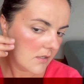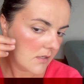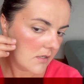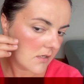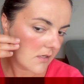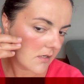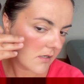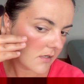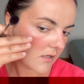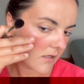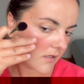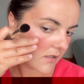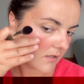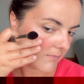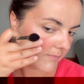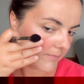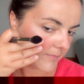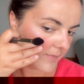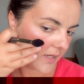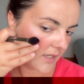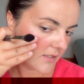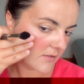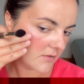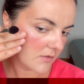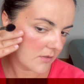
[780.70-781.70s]

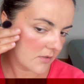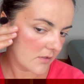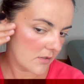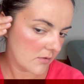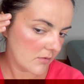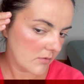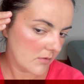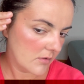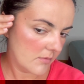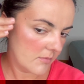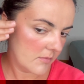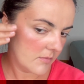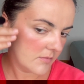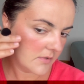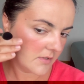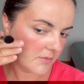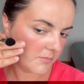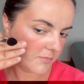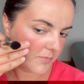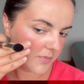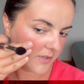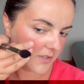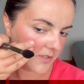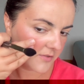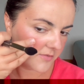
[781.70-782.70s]
I don't know, the
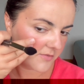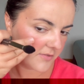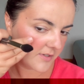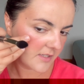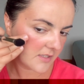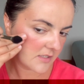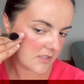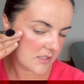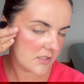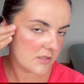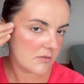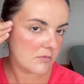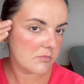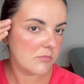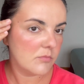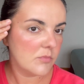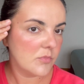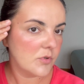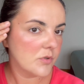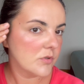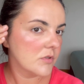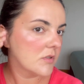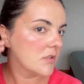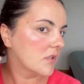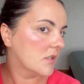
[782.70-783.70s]
perfect
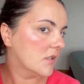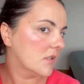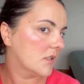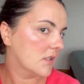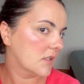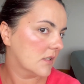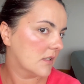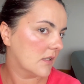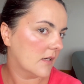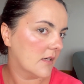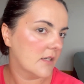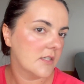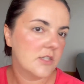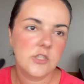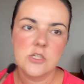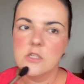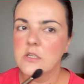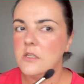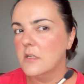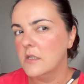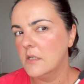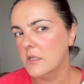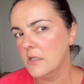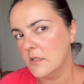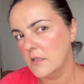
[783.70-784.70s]
smooth touch.
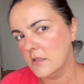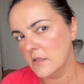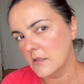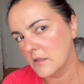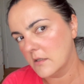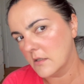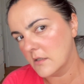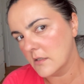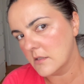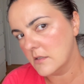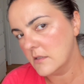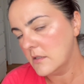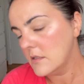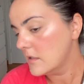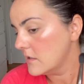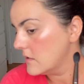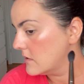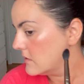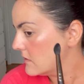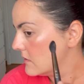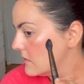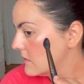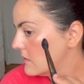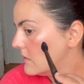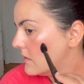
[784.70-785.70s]

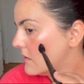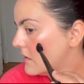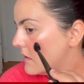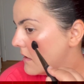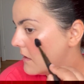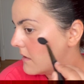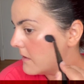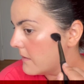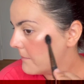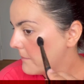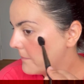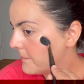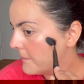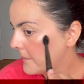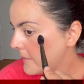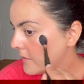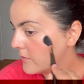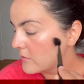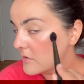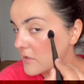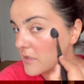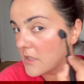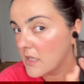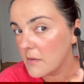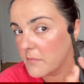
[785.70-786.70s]
This on
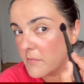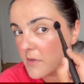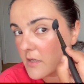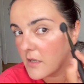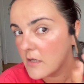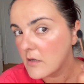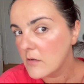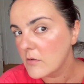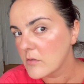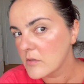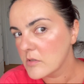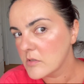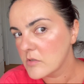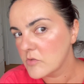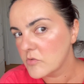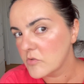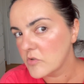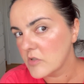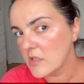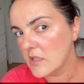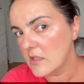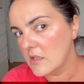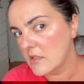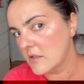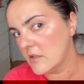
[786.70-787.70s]
the camera looks
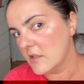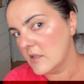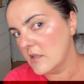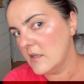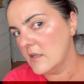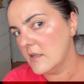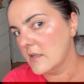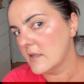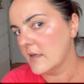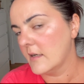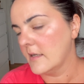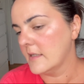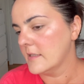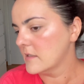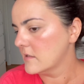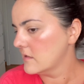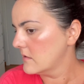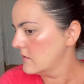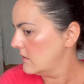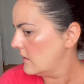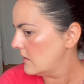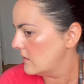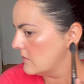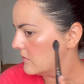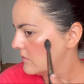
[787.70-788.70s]
really nice.
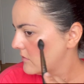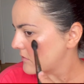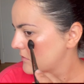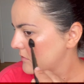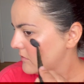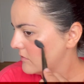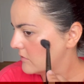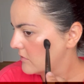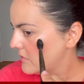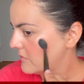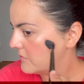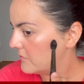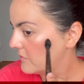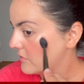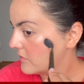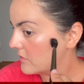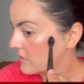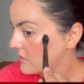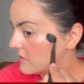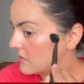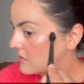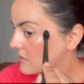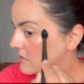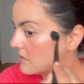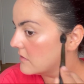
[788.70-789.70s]
I don't know if you can
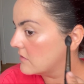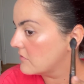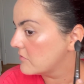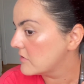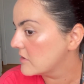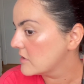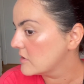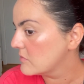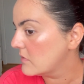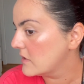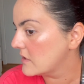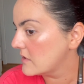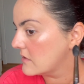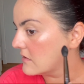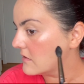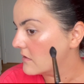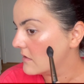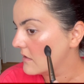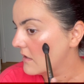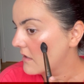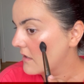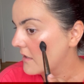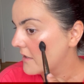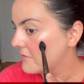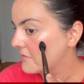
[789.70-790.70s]
see the difference, but in
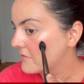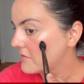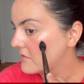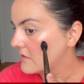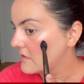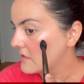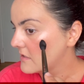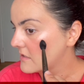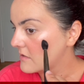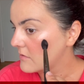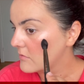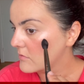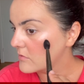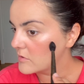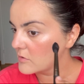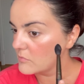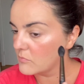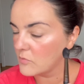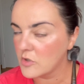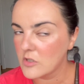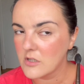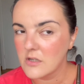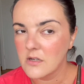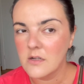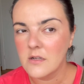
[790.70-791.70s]
real life this looks
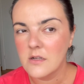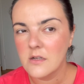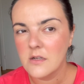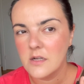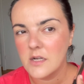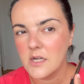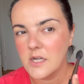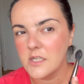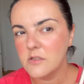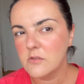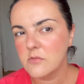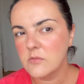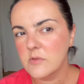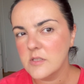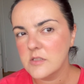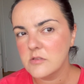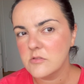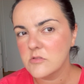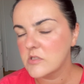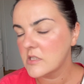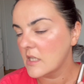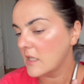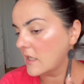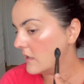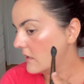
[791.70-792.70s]
more, I don't want to
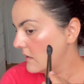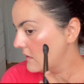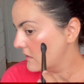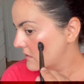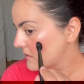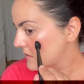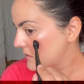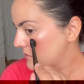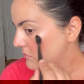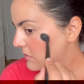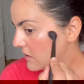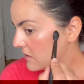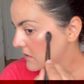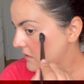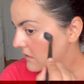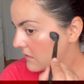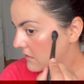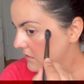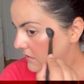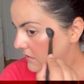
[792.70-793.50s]
say glittery, but